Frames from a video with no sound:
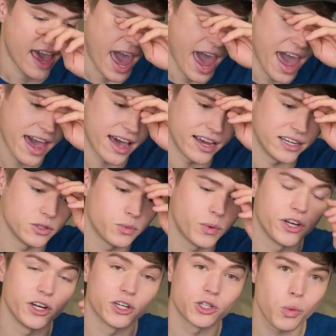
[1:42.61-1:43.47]
And
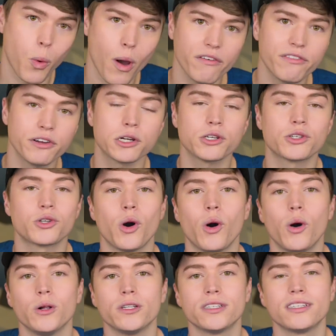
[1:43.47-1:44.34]
when you're 12 years
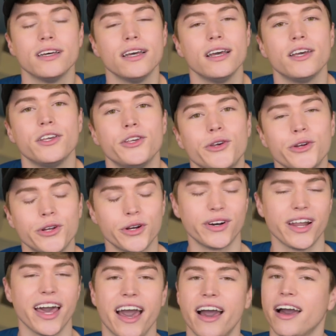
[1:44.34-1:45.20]
old, you
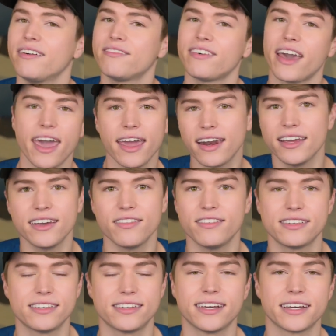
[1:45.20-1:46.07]
don't have any of
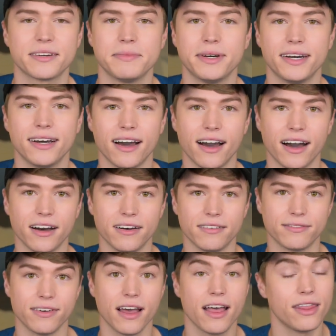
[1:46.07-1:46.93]
the stigma
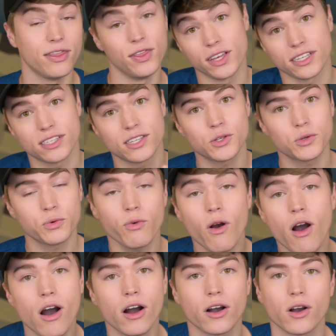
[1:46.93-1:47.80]
of this is
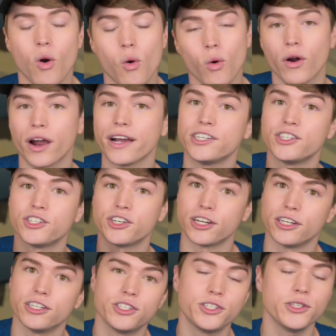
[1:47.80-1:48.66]
wrong, or I
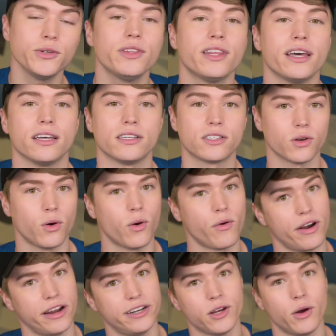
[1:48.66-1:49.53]
shouldn't do this,
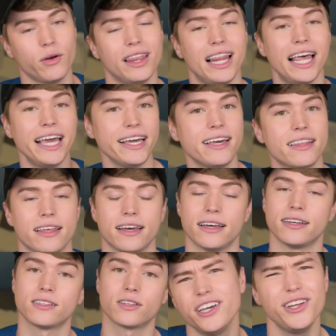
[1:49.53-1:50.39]
or I don't like
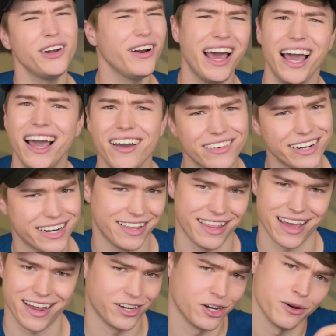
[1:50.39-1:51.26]
this. You don't have any of
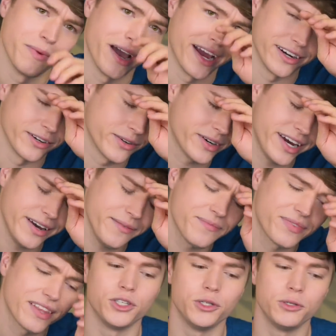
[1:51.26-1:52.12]
that in your mind, okay?
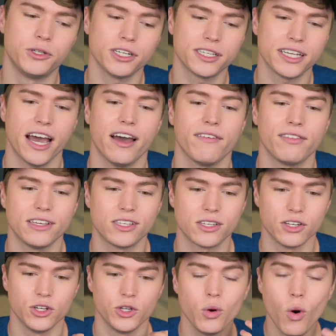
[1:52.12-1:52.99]
You just have
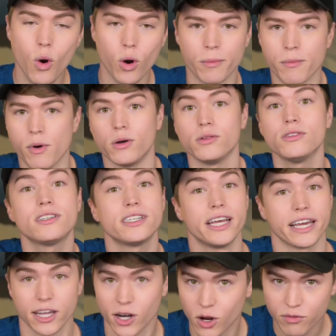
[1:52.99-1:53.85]
these new hormones
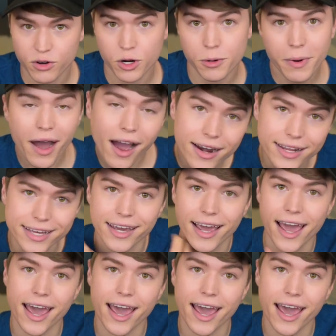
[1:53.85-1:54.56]
taking over your body.